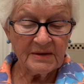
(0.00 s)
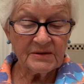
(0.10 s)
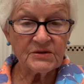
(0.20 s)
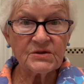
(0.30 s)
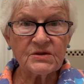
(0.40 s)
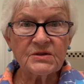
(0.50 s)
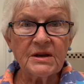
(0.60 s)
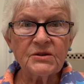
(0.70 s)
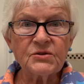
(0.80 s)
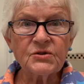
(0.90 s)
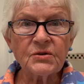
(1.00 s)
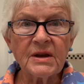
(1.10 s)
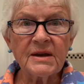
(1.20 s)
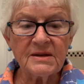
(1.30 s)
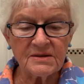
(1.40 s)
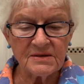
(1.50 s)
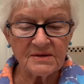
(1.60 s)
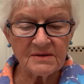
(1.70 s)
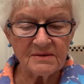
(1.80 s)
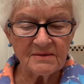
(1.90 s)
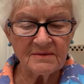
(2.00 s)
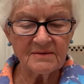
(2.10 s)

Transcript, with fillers: State your case.